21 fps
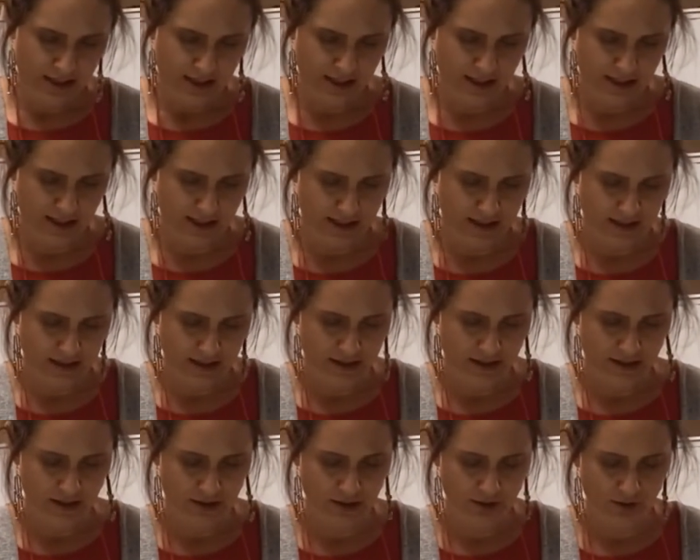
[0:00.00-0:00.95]
and
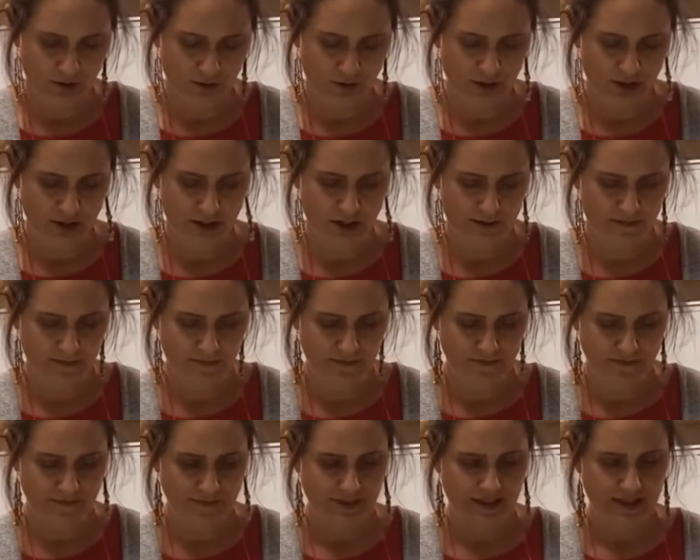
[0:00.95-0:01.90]
another one
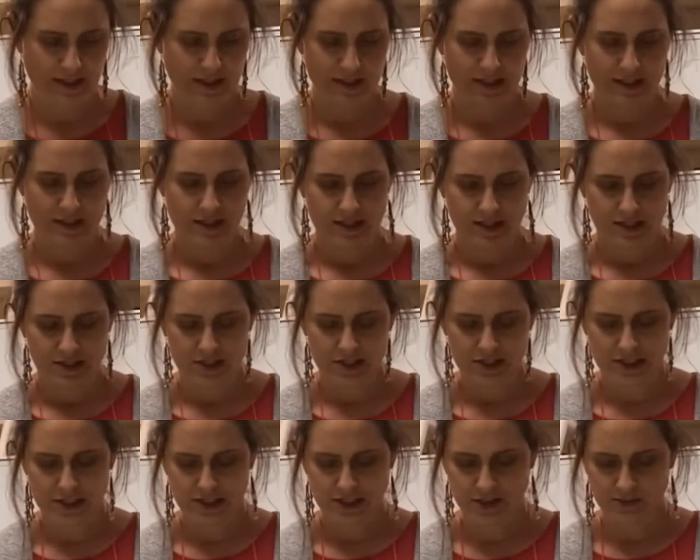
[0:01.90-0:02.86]

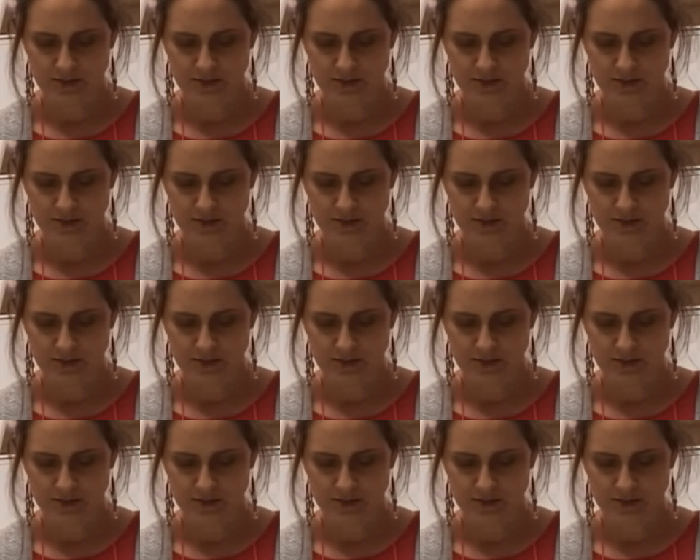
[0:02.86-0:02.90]
just